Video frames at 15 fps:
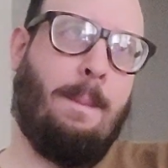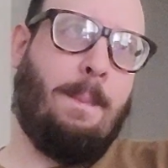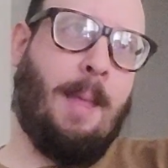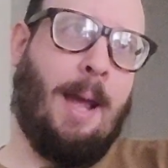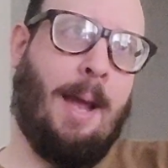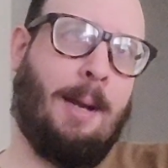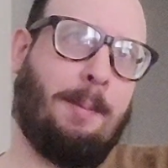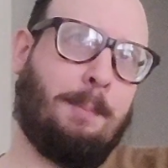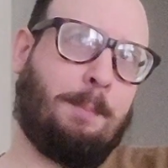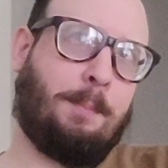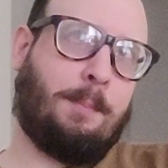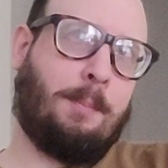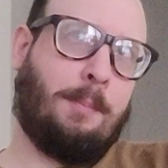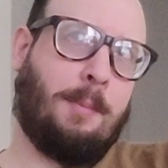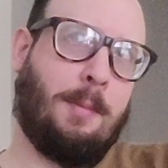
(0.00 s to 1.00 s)
that
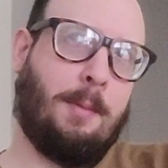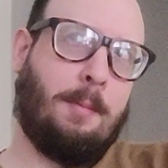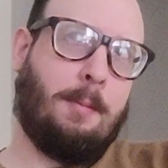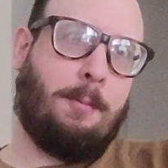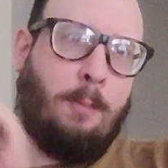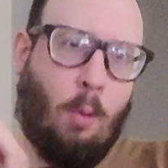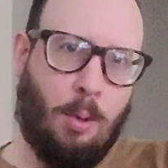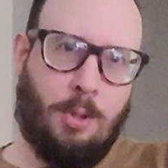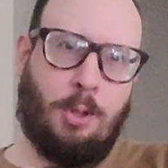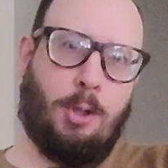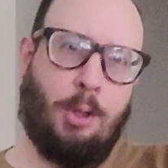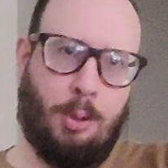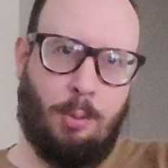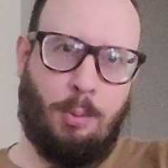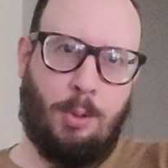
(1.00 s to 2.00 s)
force
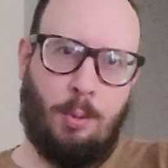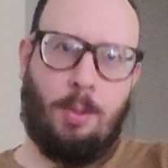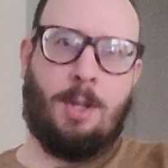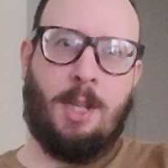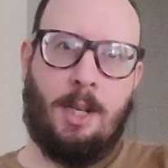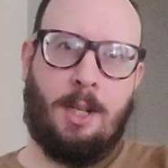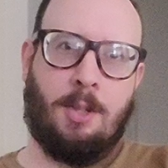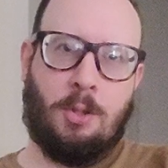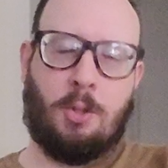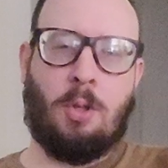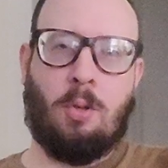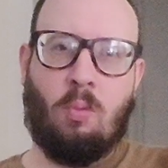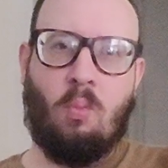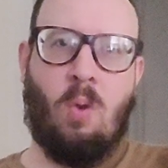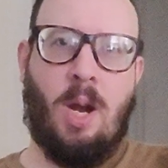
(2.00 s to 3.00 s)
you to think a
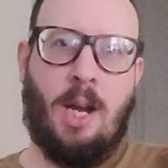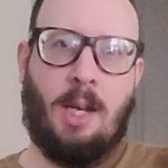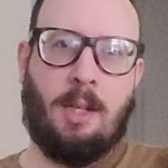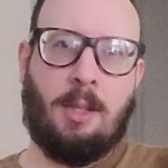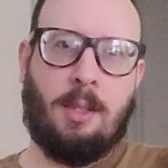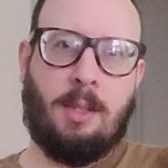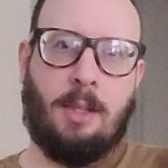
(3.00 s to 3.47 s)
certain way